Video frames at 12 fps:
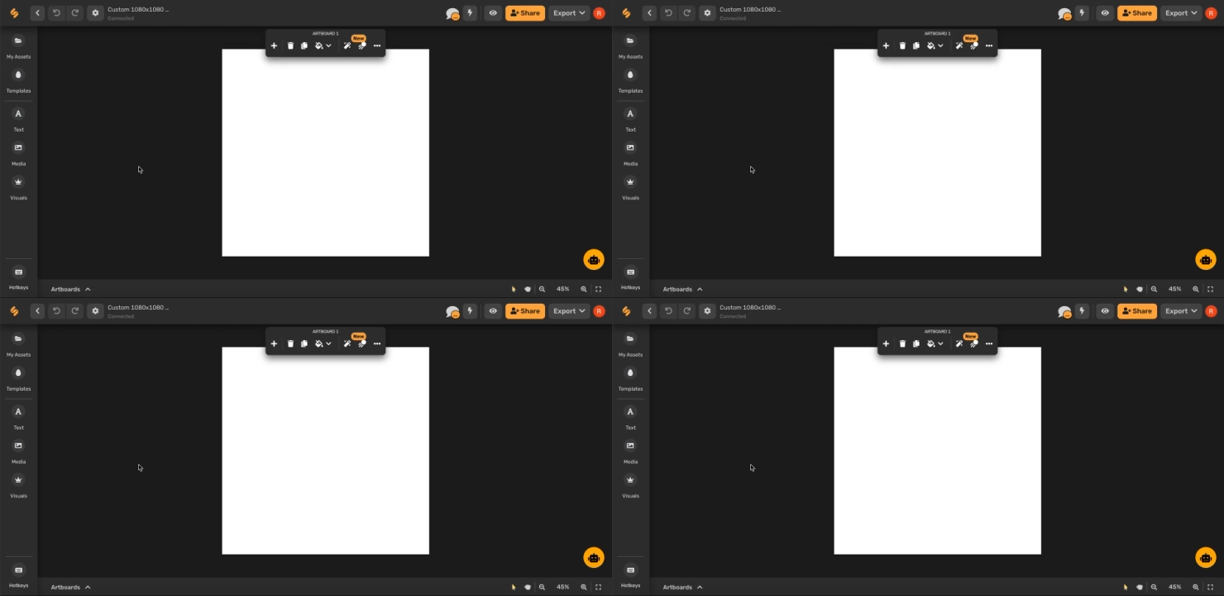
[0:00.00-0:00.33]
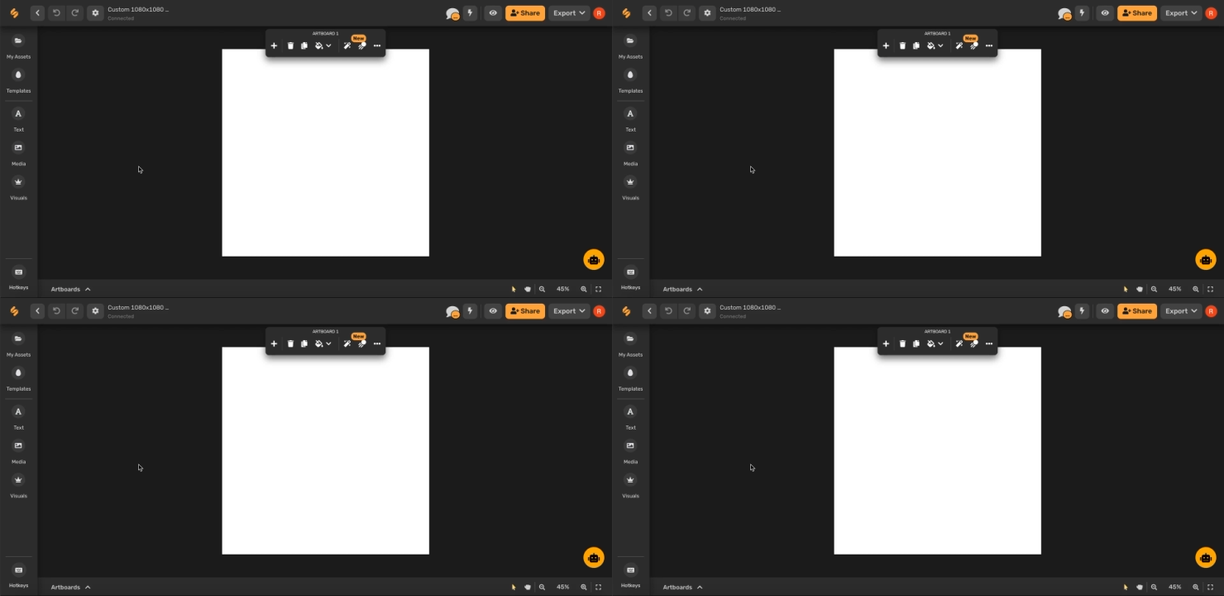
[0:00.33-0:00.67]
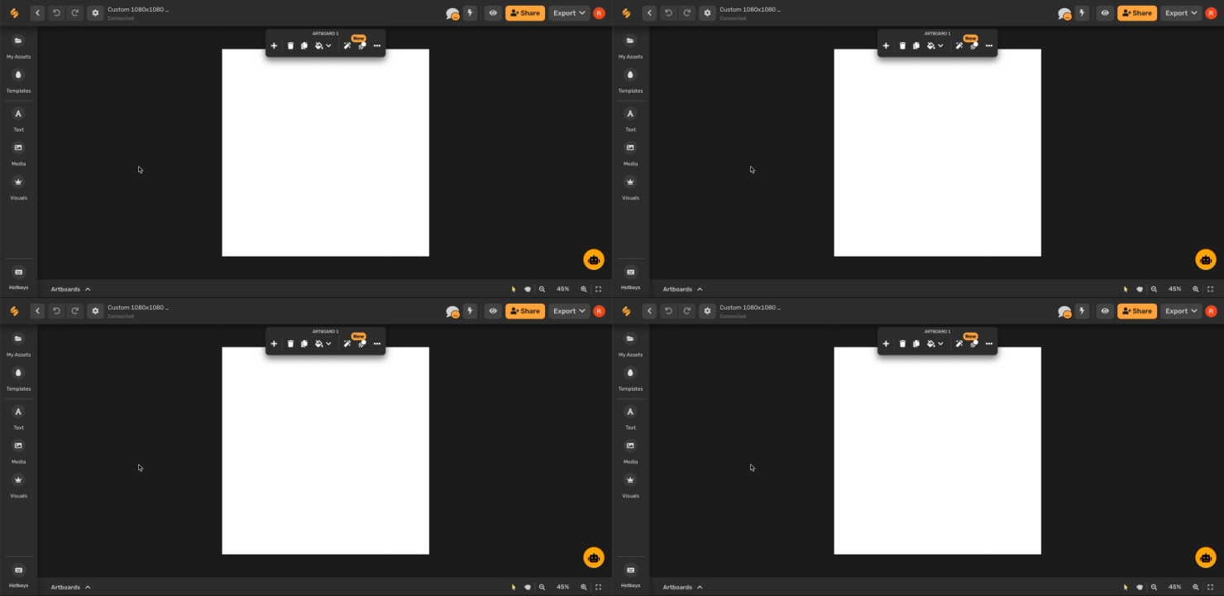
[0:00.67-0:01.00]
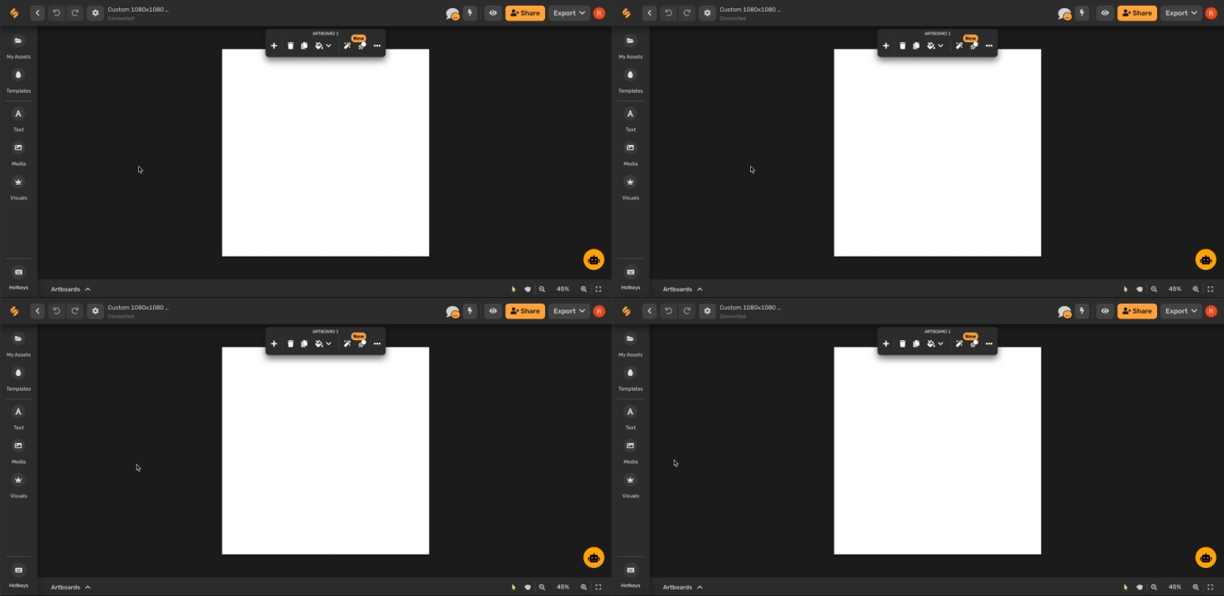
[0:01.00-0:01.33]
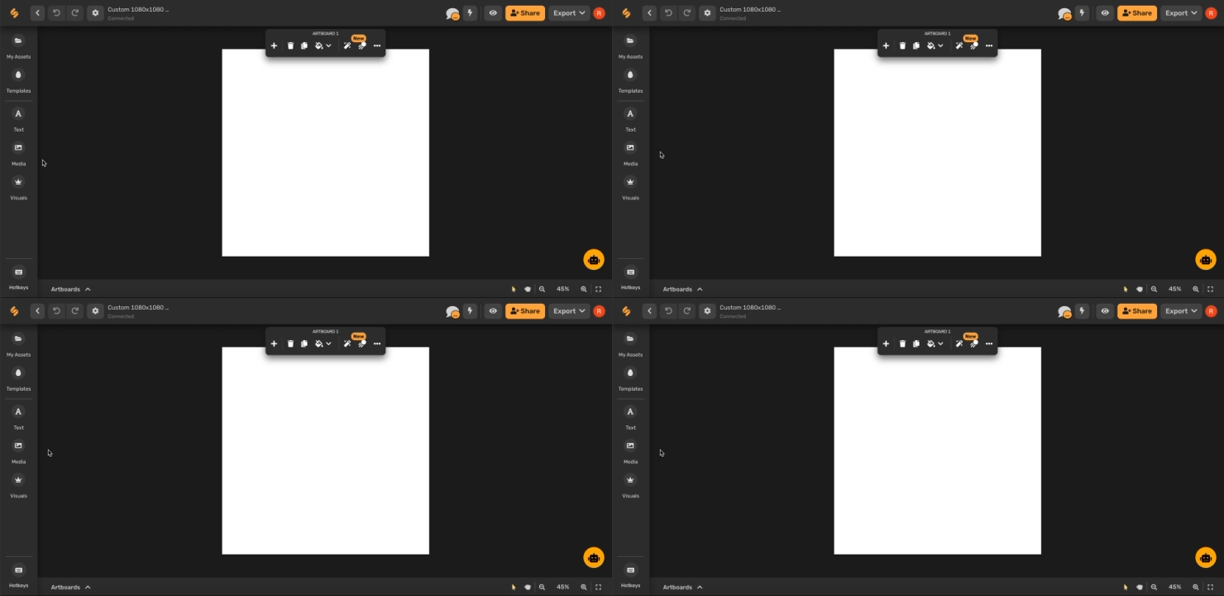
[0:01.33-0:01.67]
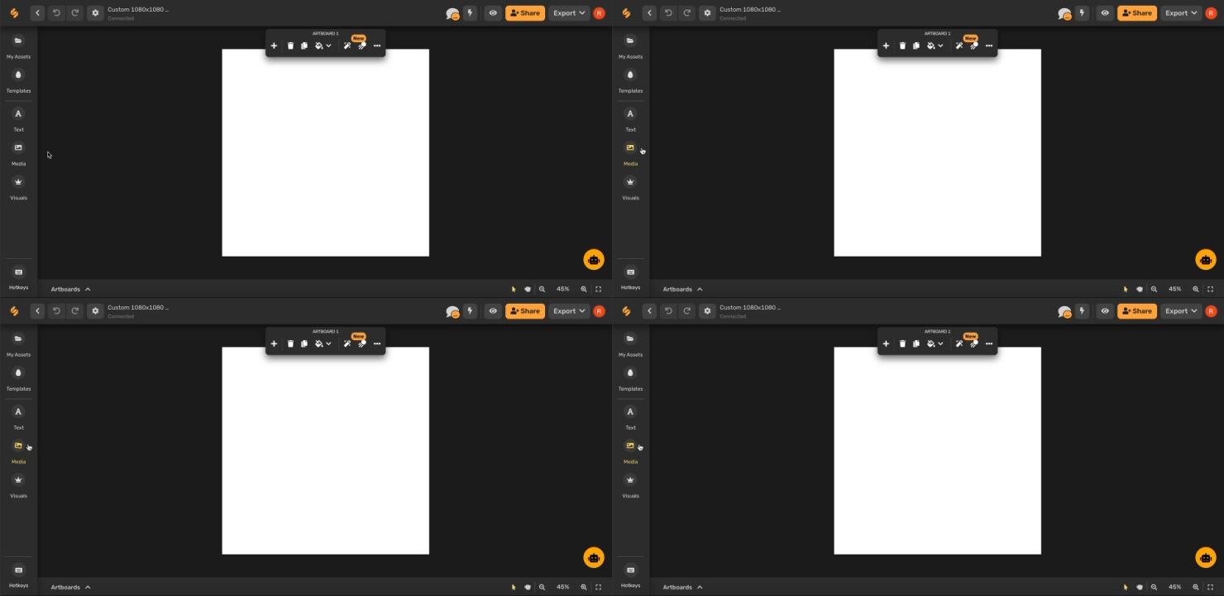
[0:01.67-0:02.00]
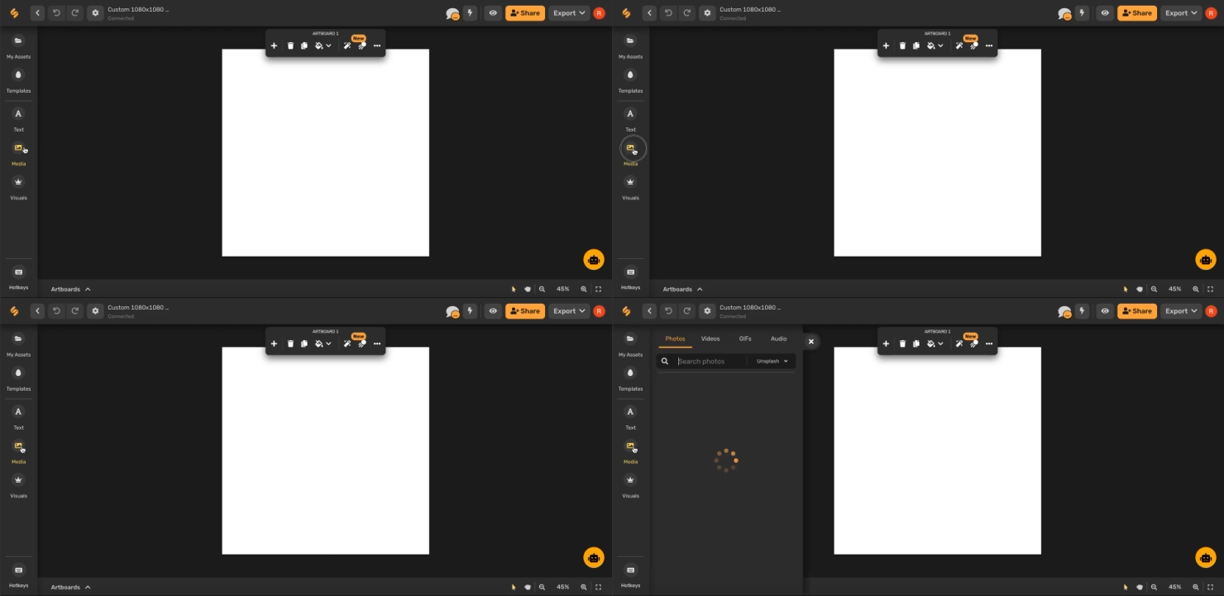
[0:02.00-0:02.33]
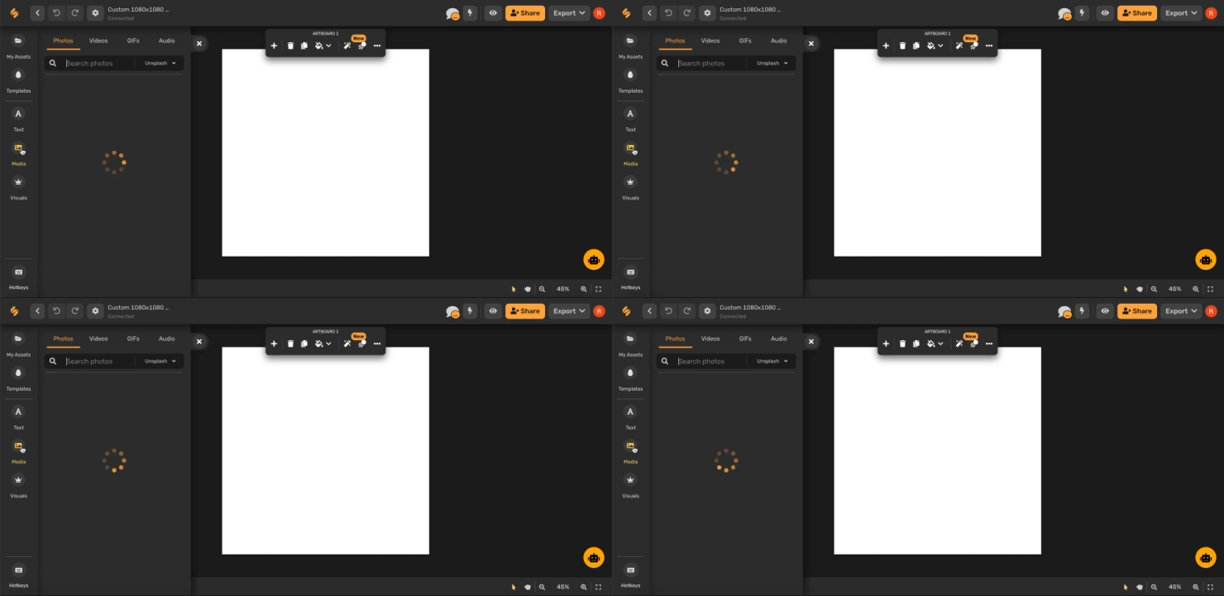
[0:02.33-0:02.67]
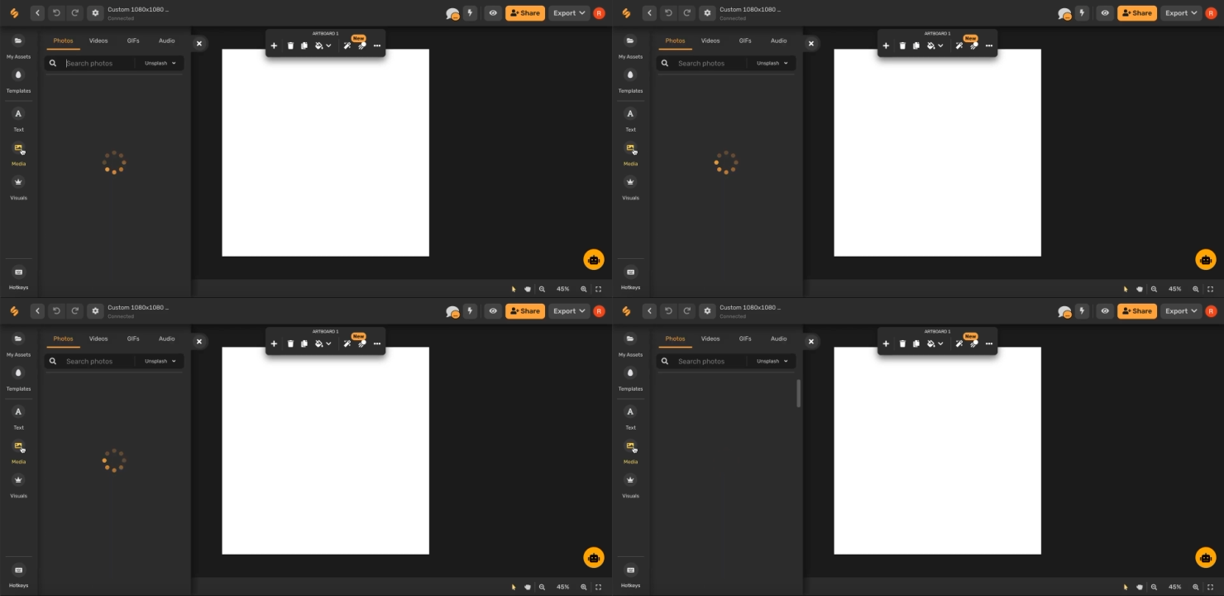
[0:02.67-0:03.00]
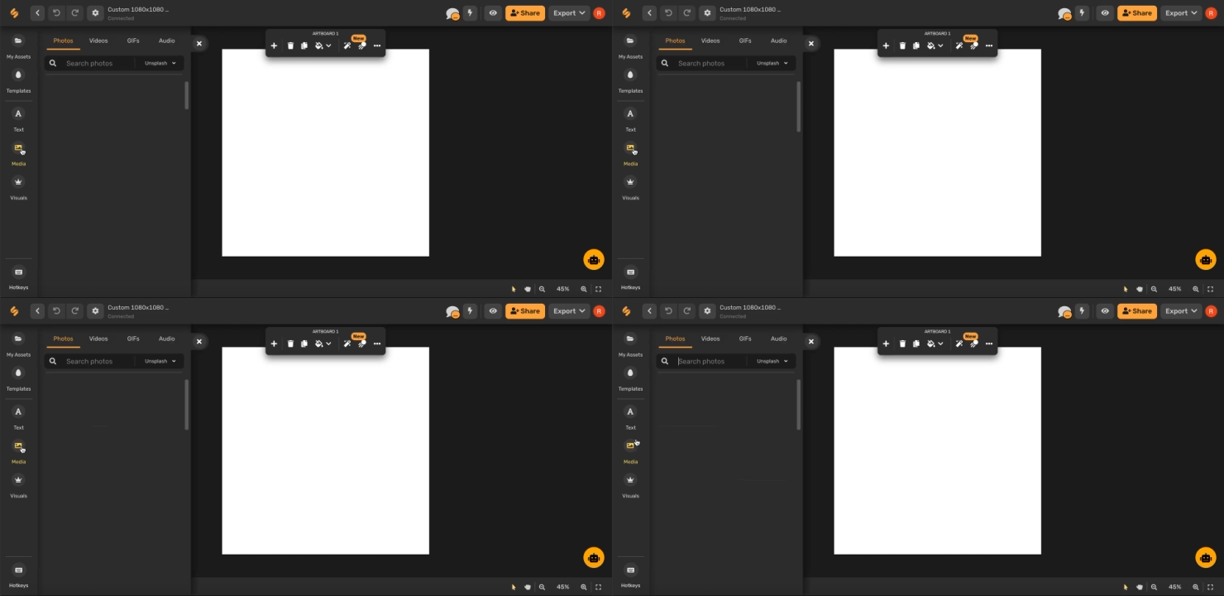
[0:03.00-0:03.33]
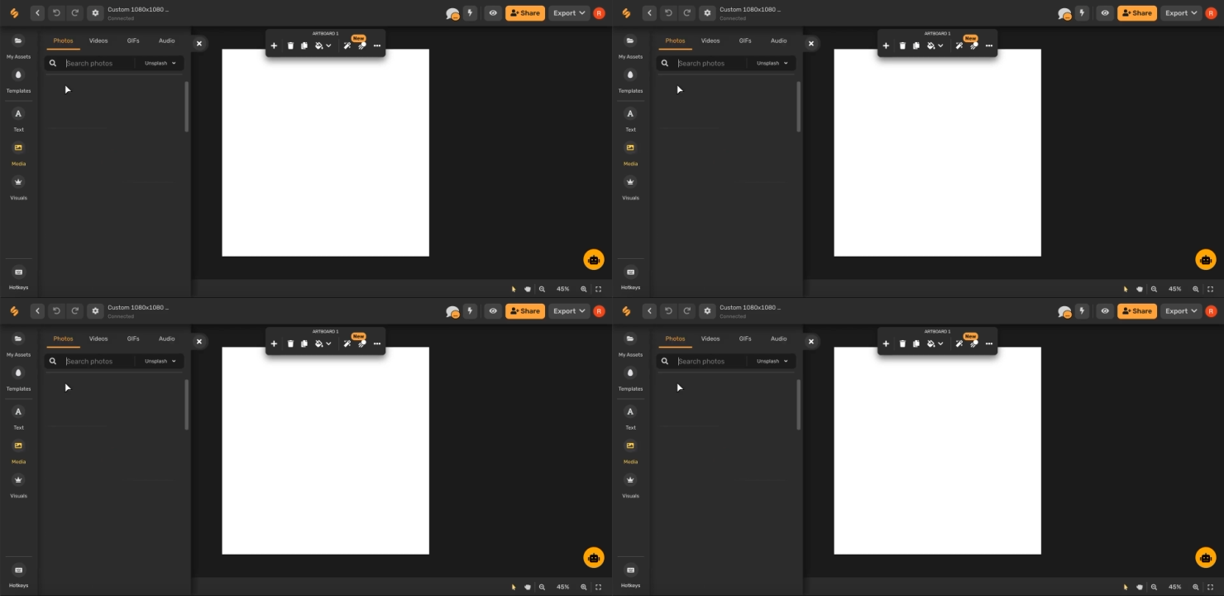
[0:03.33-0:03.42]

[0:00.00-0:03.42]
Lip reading: Nobody's mouth can be seen.